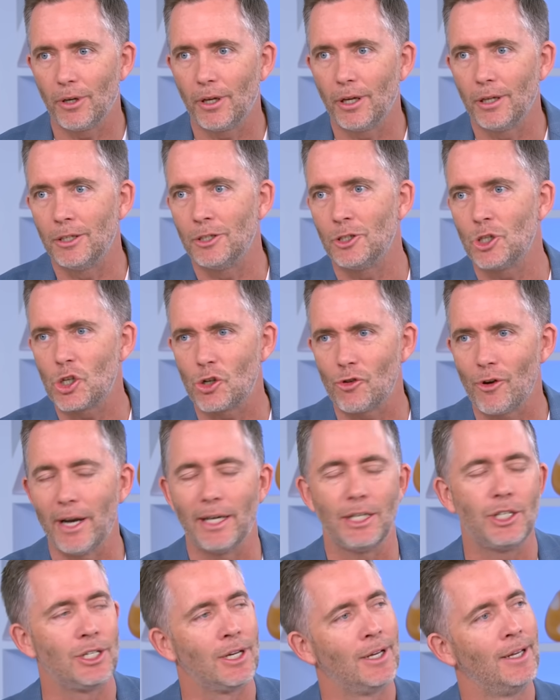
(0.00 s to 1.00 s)
can
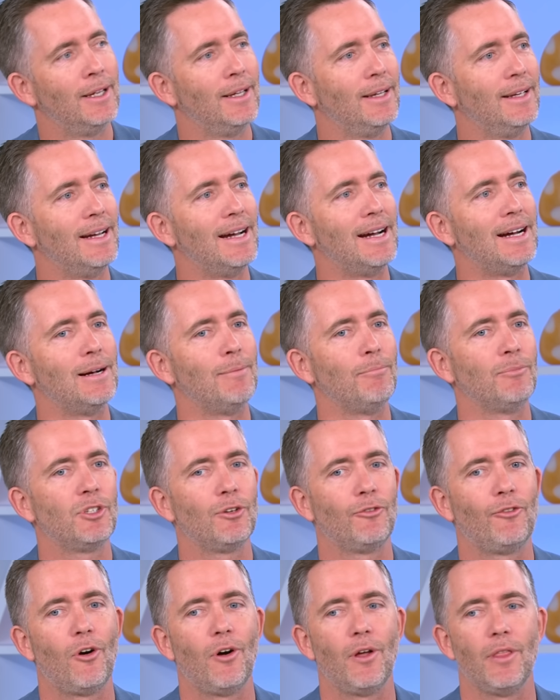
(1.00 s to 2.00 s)
stretch
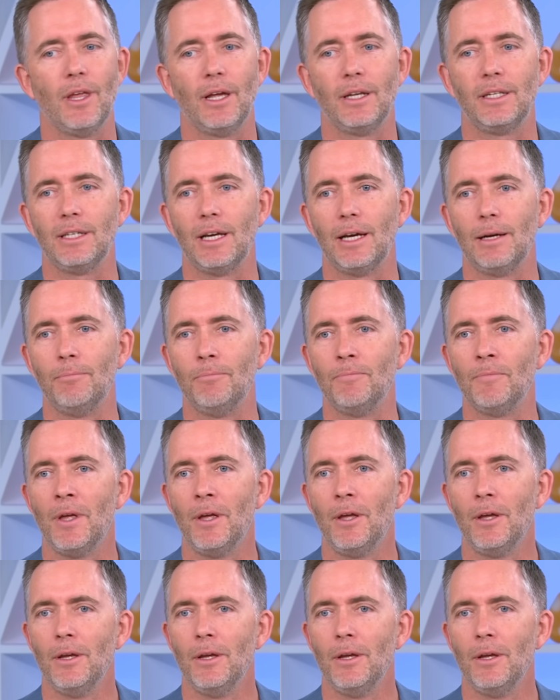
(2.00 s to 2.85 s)
to find that,